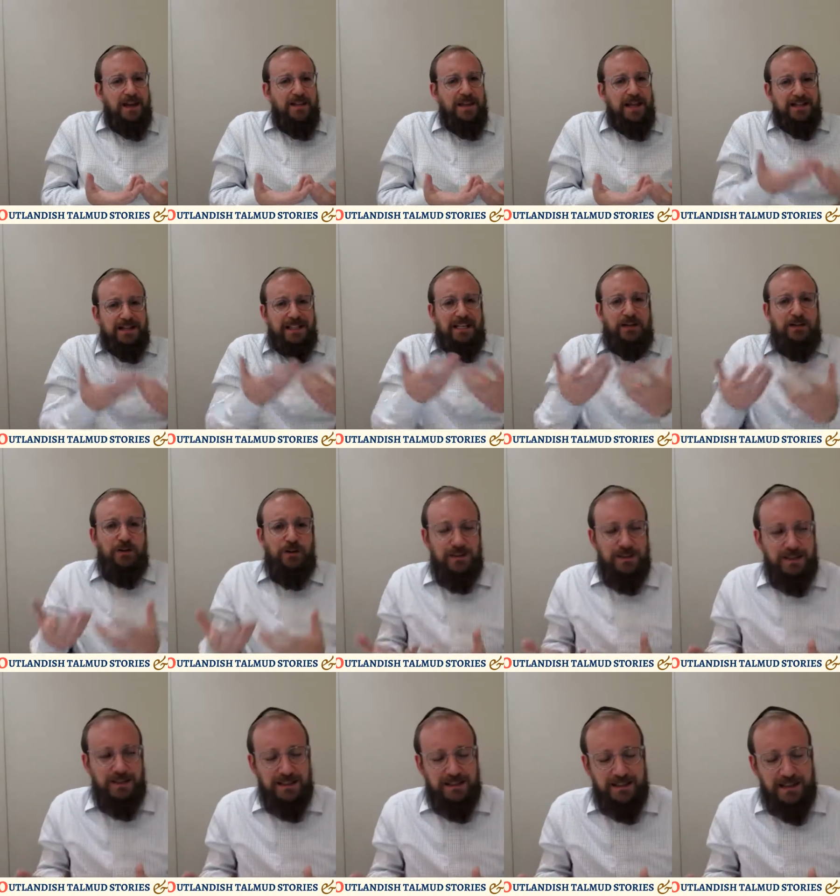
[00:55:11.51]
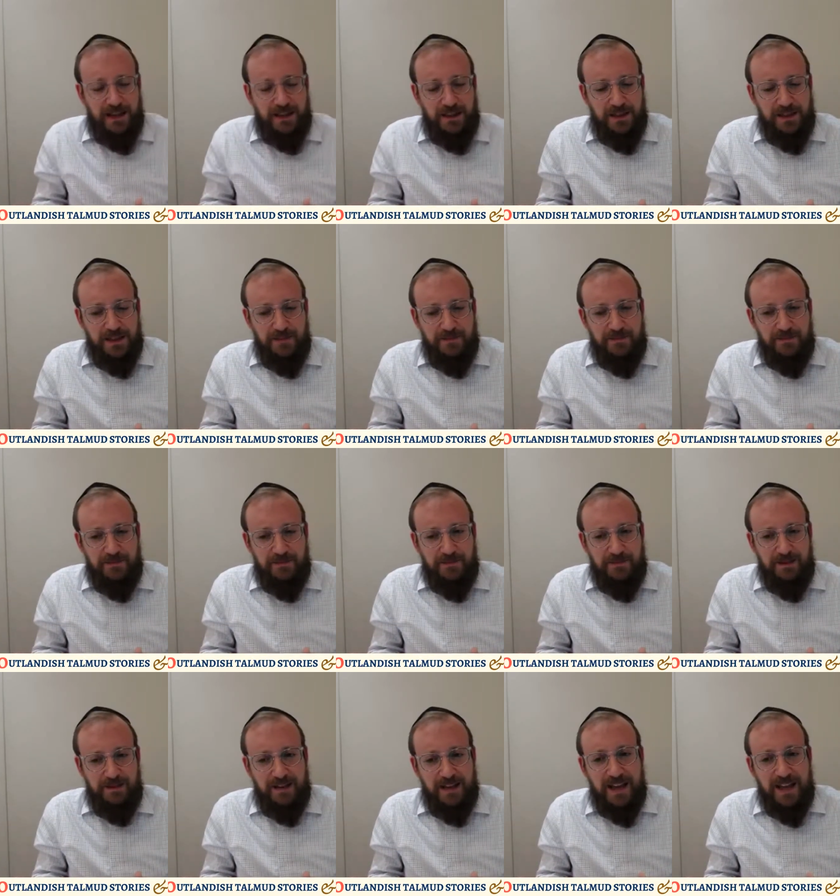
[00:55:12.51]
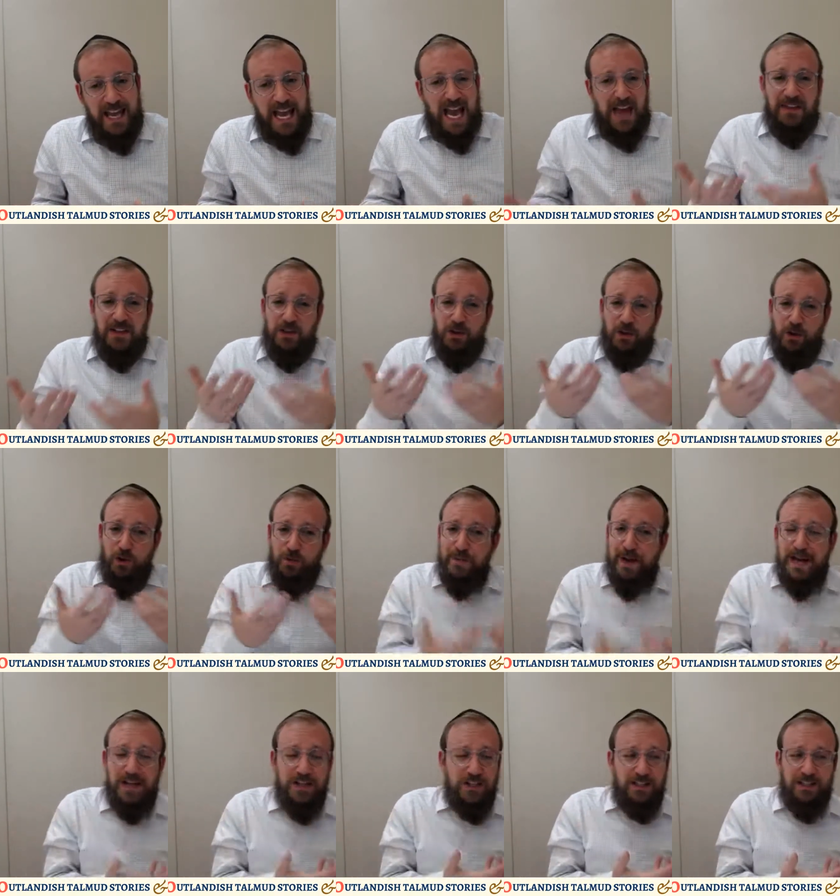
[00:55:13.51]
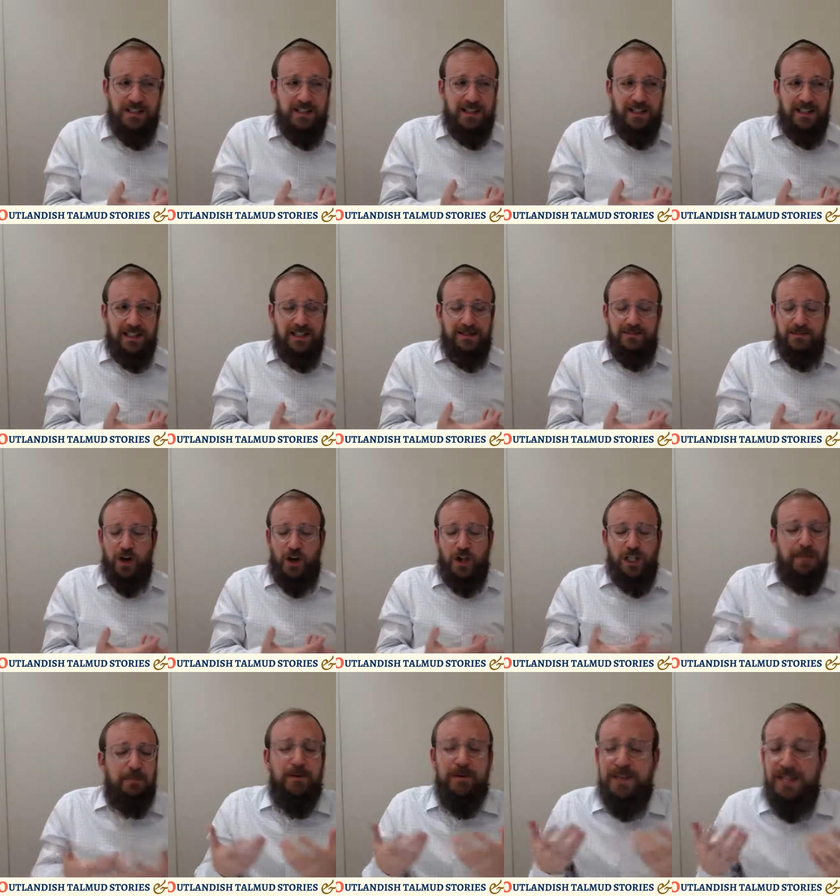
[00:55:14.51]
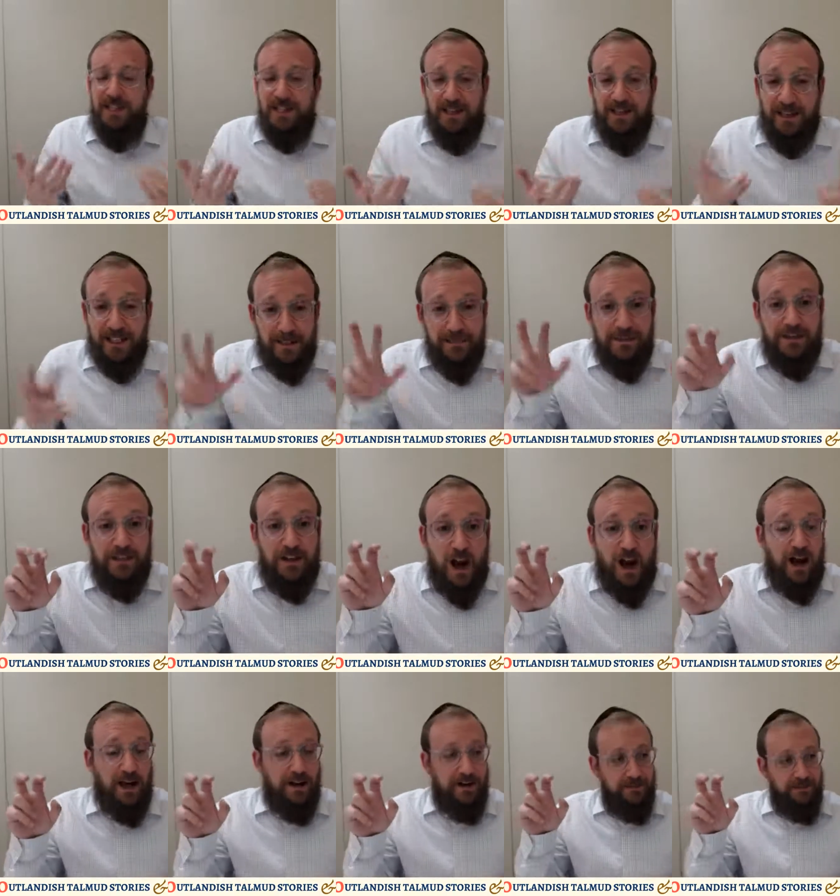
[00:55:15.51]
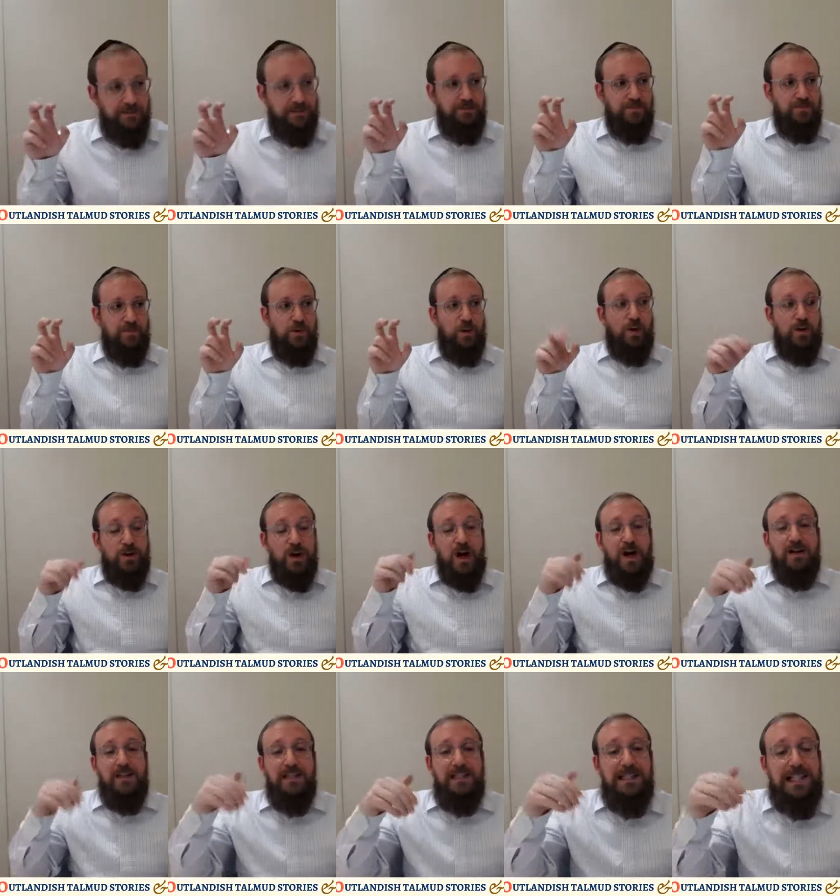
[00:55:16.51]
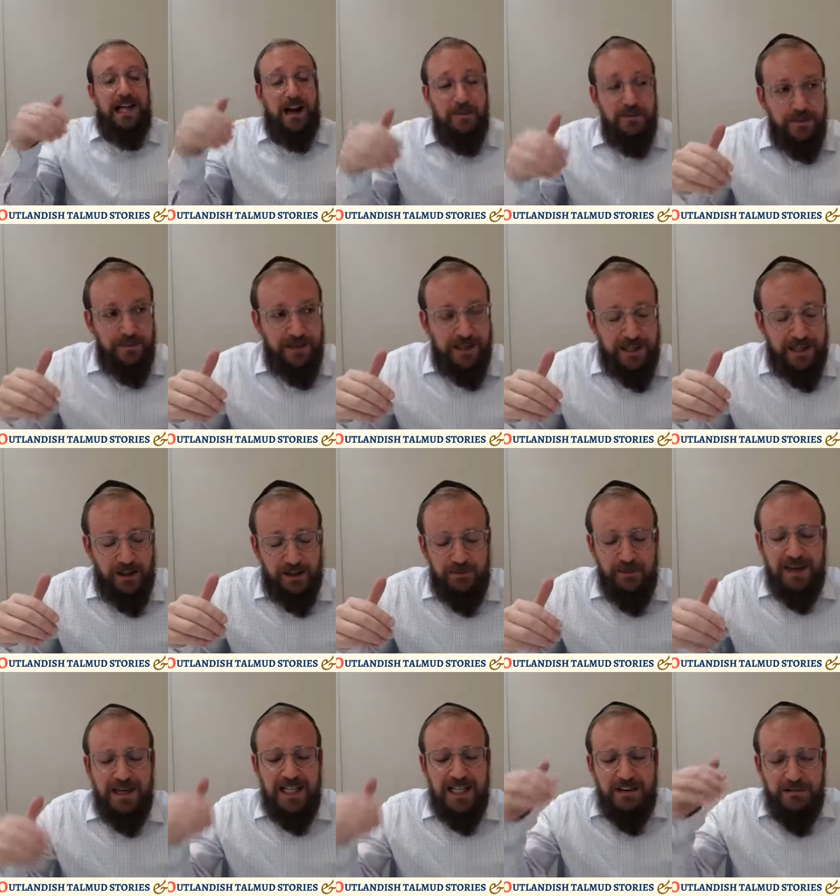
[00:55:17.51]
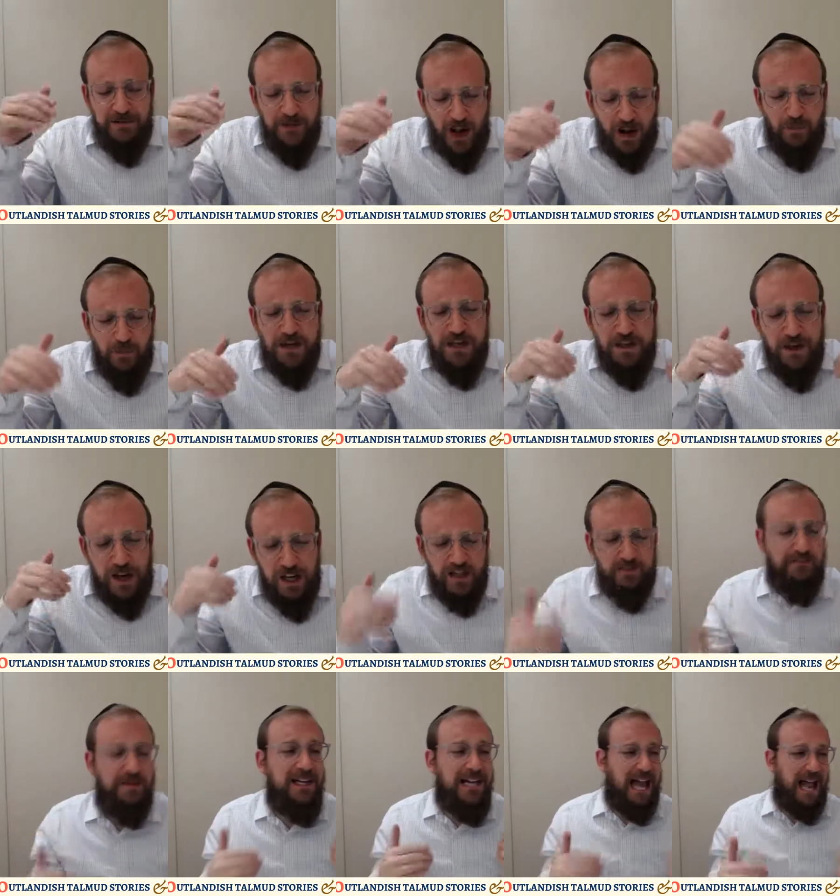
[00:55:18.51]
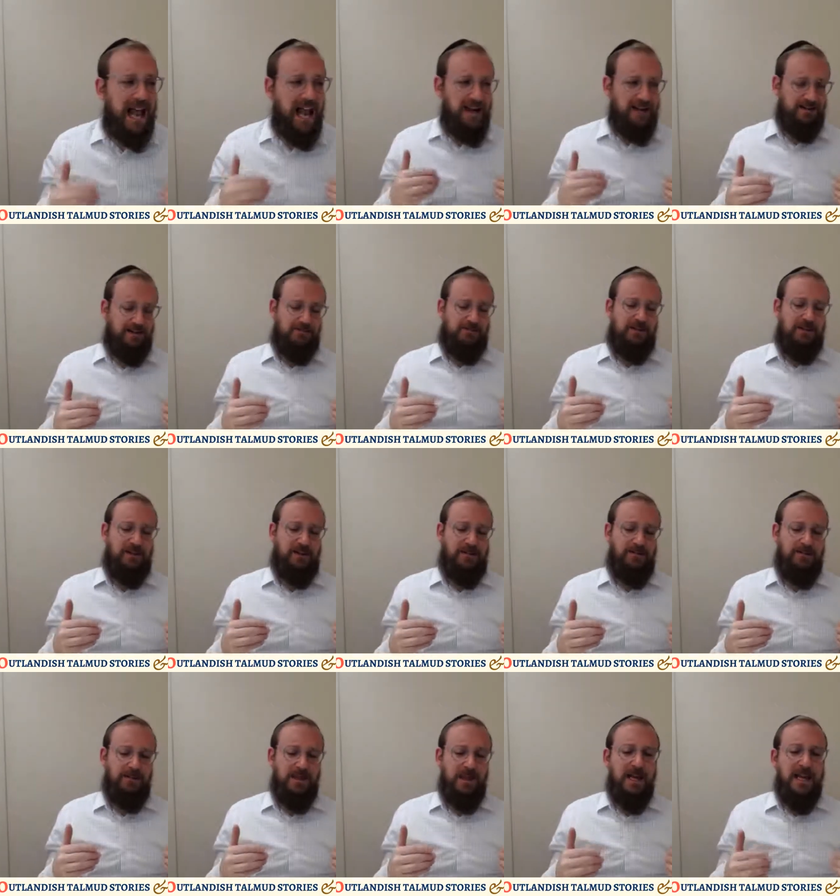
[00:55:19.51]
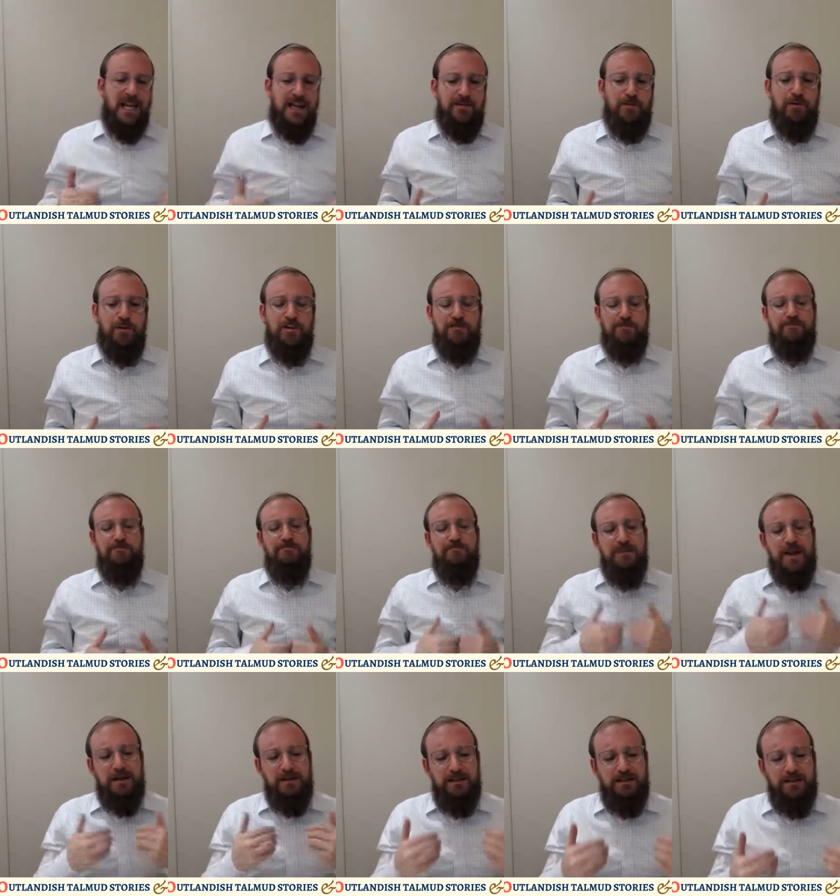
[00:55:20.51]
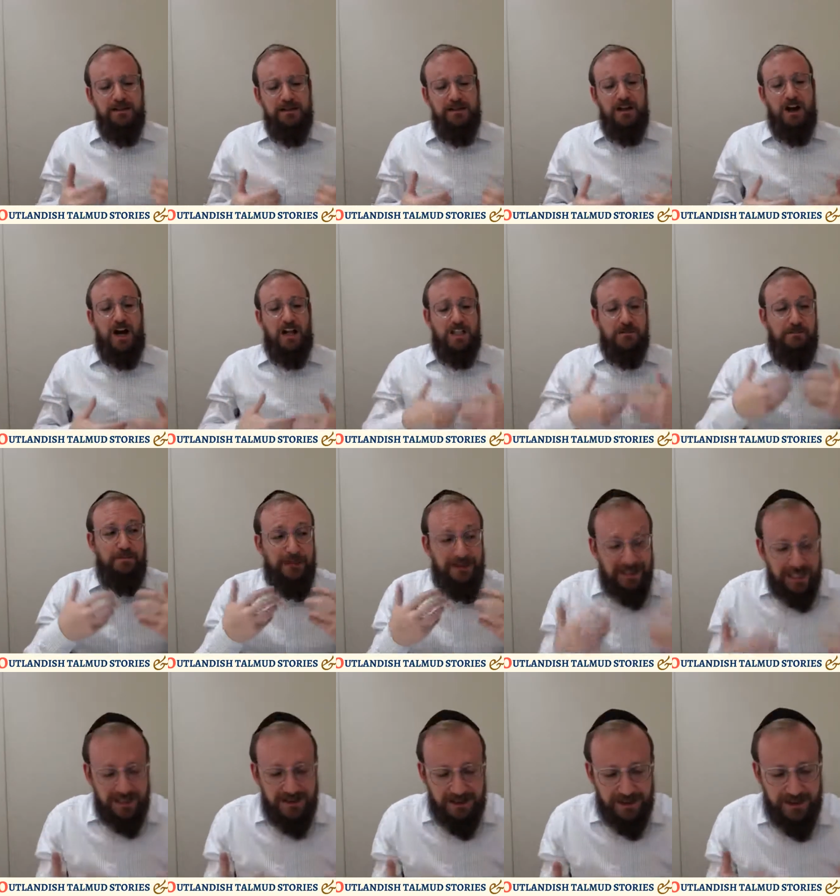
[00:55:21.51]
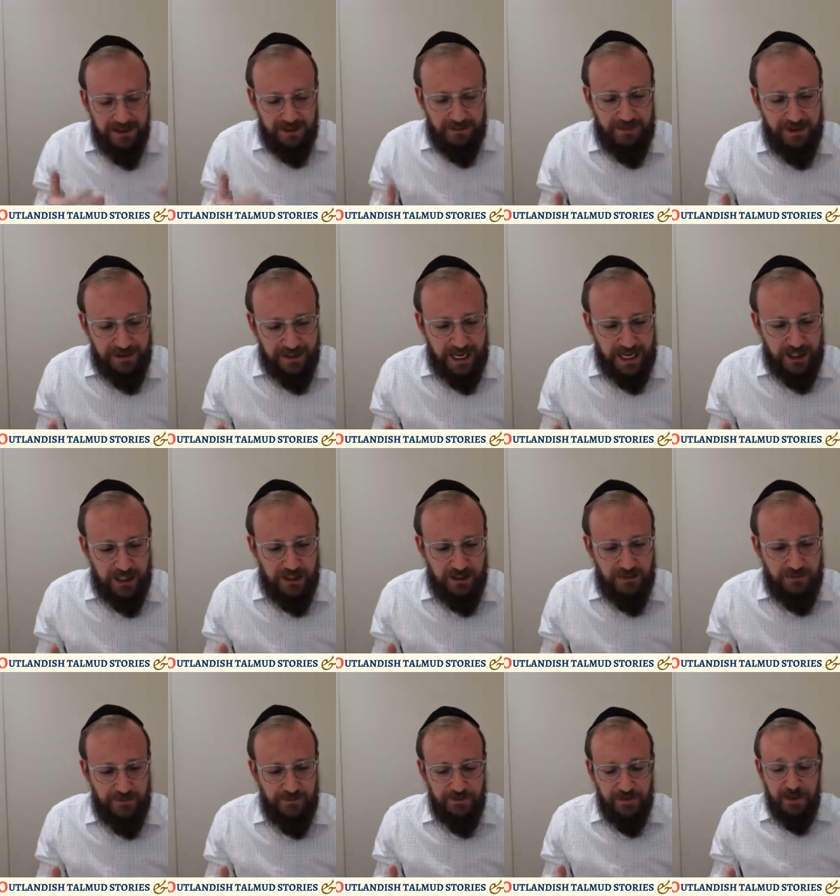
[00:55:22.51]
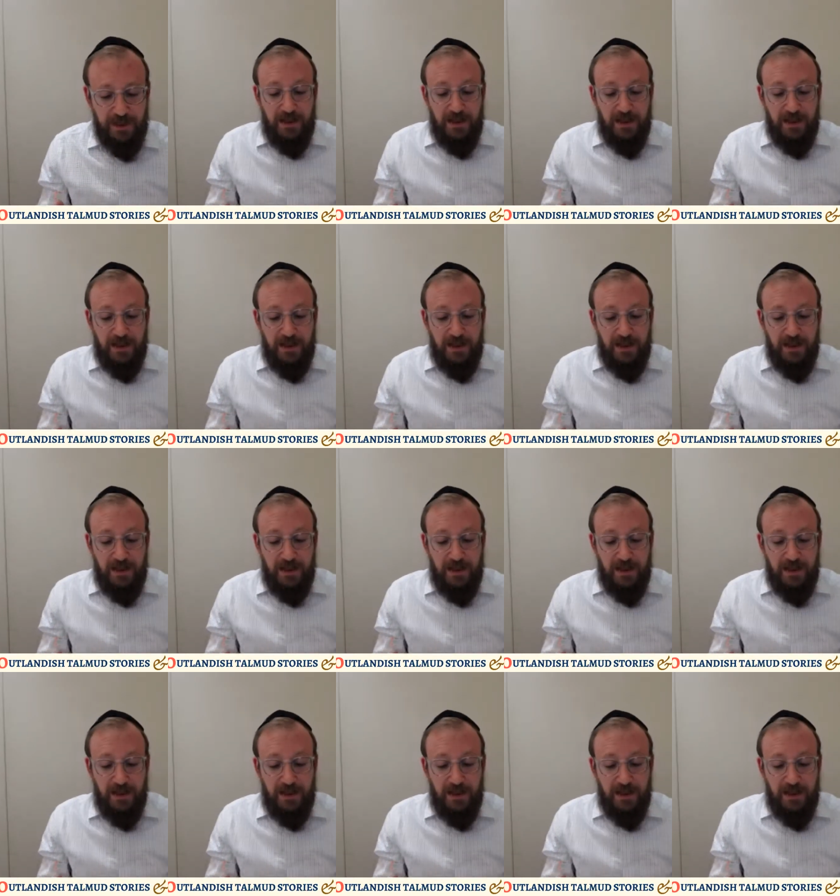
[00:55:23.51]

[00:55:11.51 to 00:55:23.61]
that causes his death. And then who manages to kill him? The only person that can kill him is God. Or God can allow him to be killed. Meaning if God would not have been angry with him, if he would have merited God's blessings and protection,